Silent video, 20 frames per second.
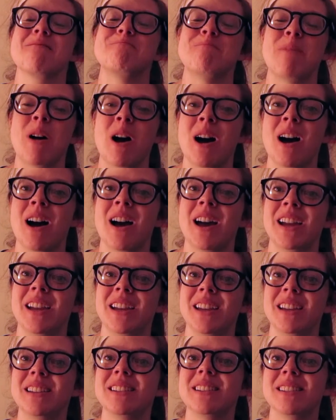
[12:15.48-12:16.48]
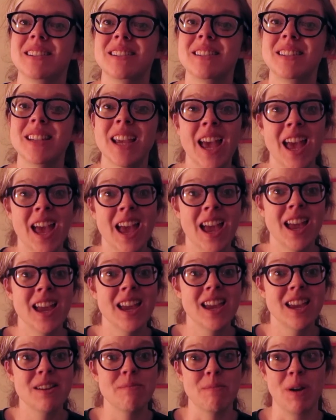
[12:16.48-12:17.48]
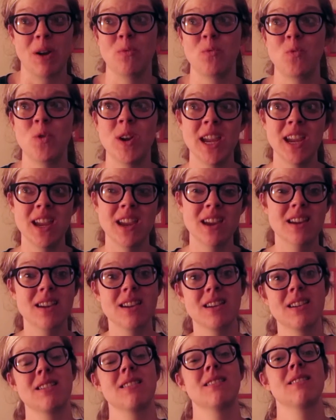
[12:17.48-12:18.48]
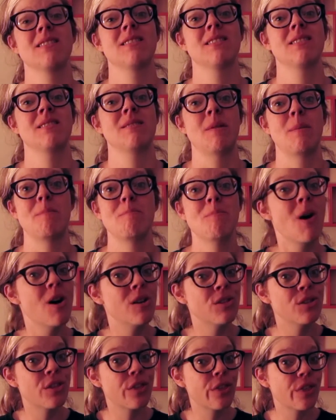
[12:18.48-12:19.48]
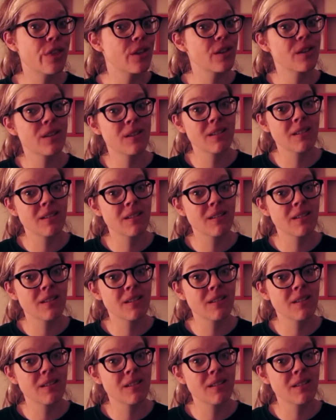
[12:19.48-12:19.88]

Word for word: my day, my week, my month.